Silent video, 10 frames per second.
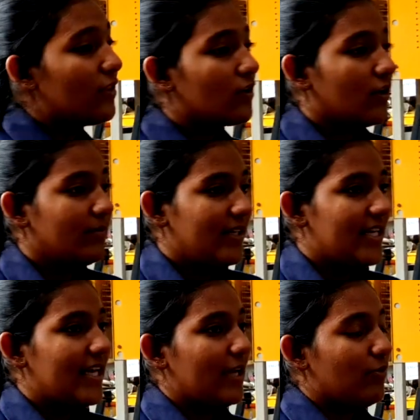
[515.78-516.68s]
to
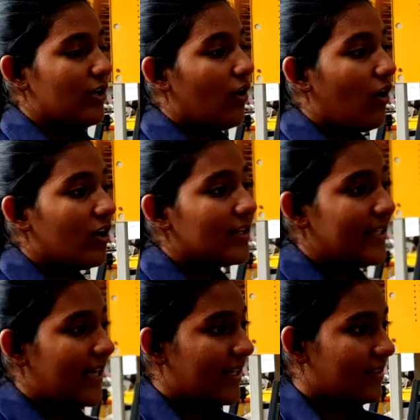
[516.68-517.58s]
communicate with all
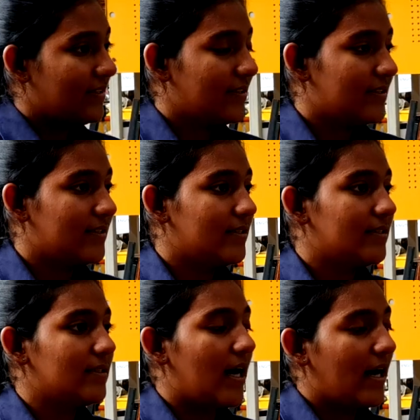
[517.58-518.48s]
the
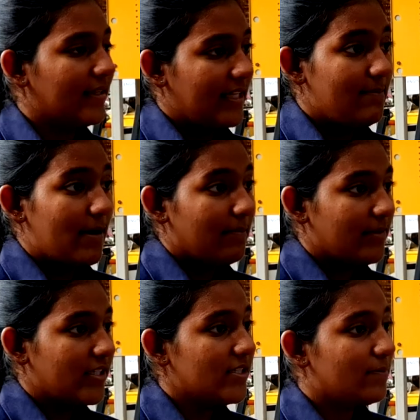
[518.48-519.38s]
other team
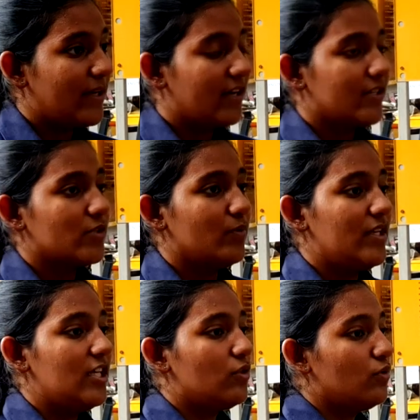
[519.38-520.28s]
members because we
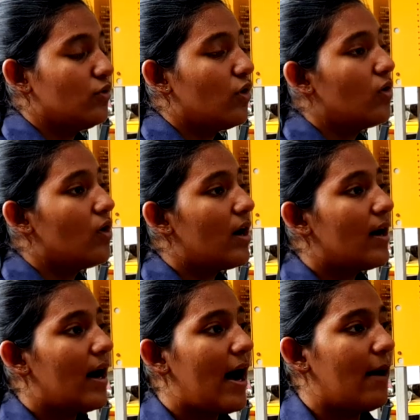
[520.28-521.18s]
need to know
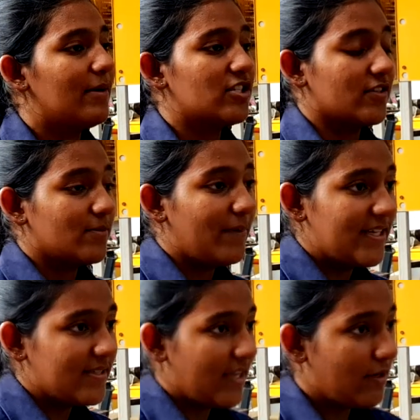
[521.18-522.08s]
how much of space
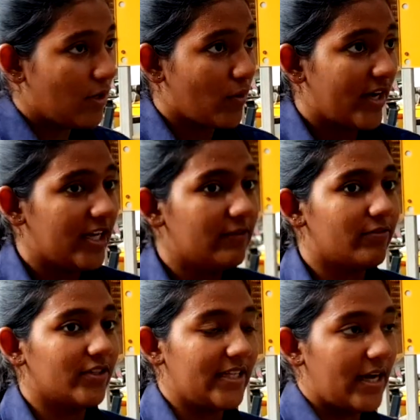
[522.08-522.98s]
they require
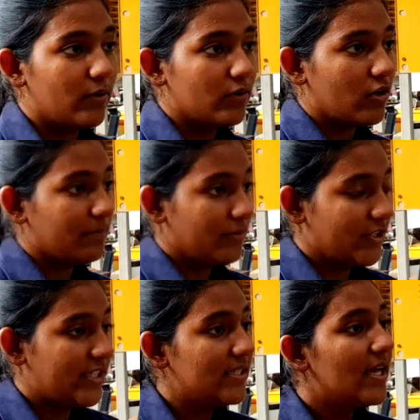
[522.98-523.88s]
for their own
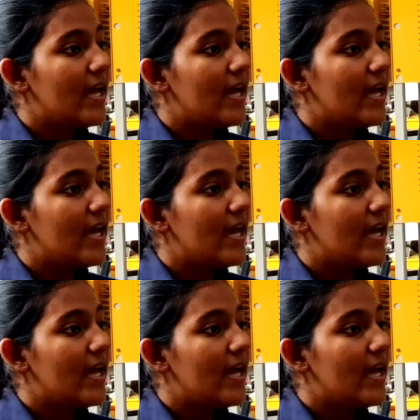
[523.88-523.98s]
component